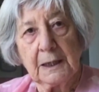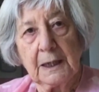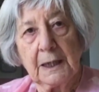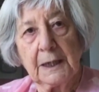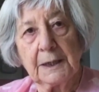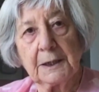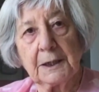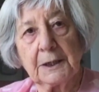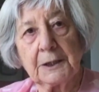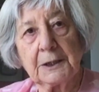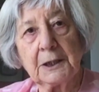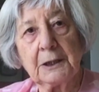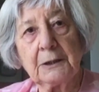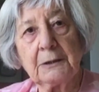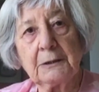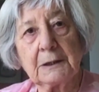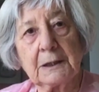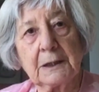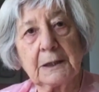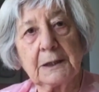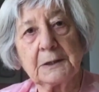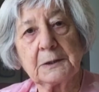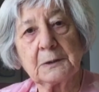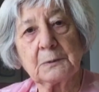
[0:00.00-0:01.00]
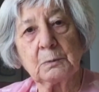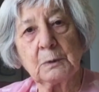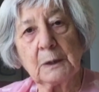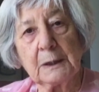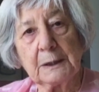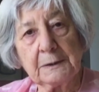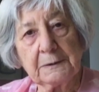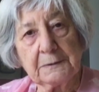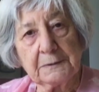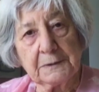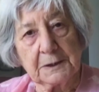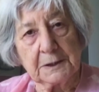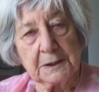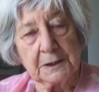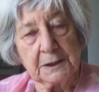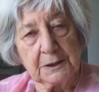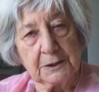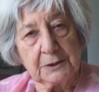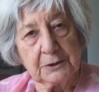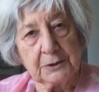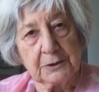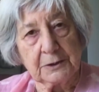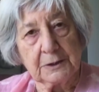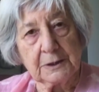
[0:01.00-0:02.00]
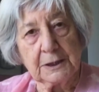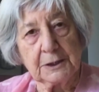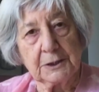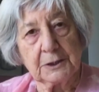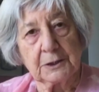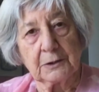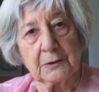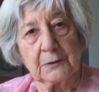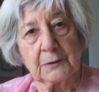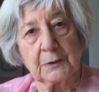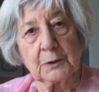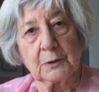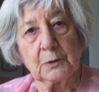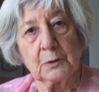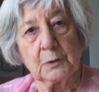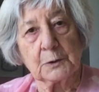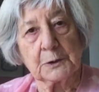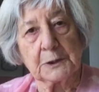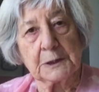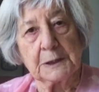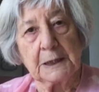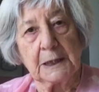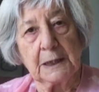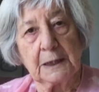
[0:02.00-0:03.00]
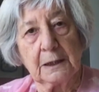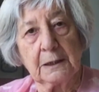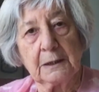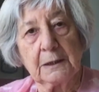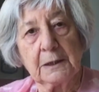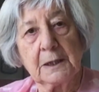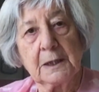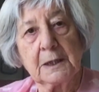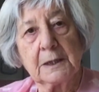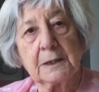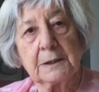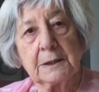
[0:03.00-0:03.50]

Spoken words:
And I know at least one of the teachers teaching on the course now